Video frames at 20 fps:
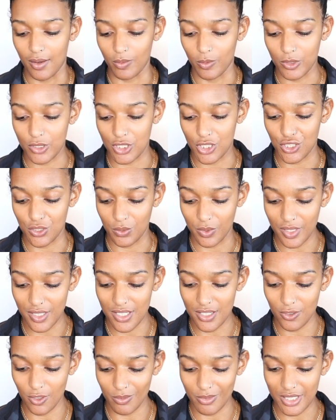which you
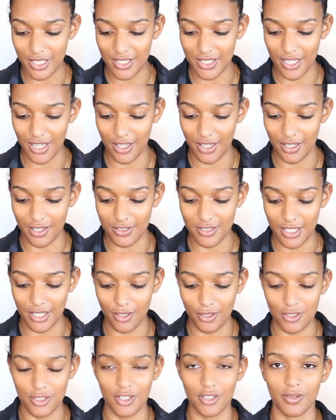would normally say like
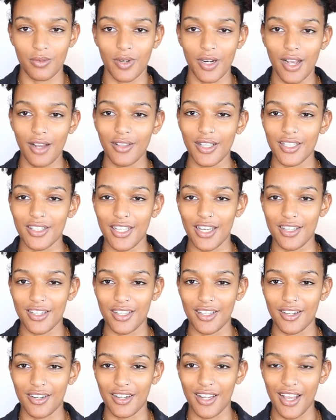sandals shouldn't wear out like that in
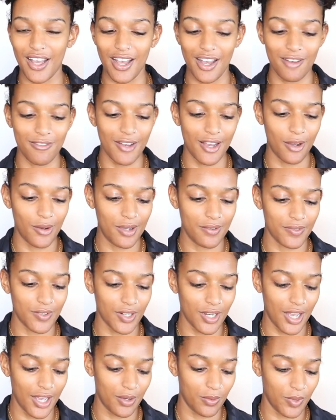a year and a half.
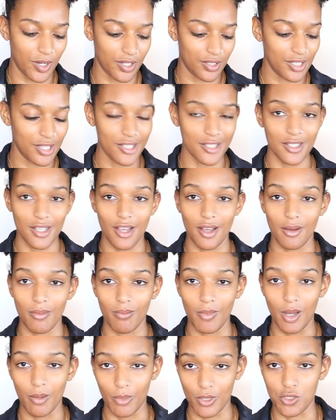However, I wear these
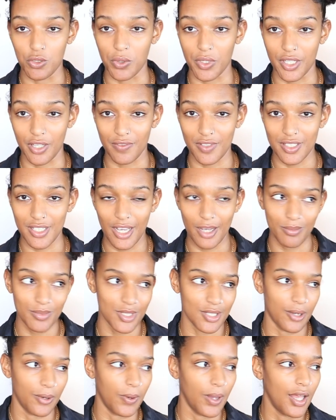a majority of the time.
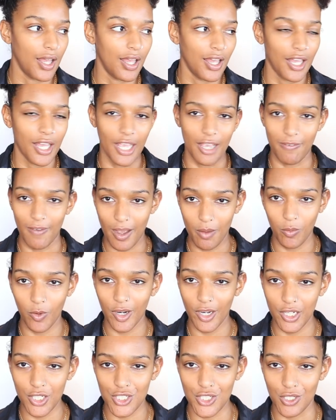So if I'm
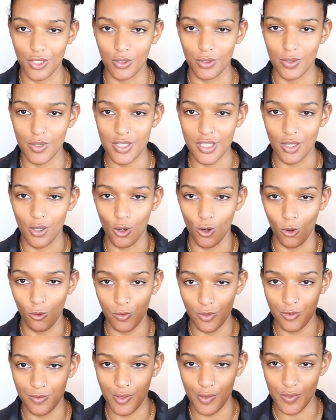wearing shoes,
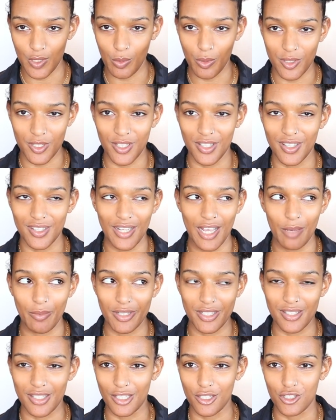over 50% of the time
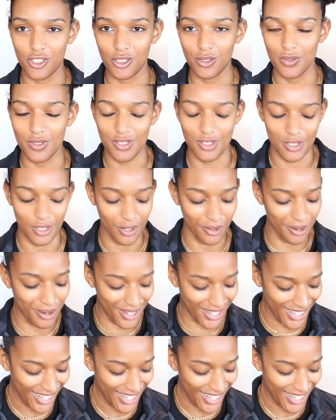it's these shoes. So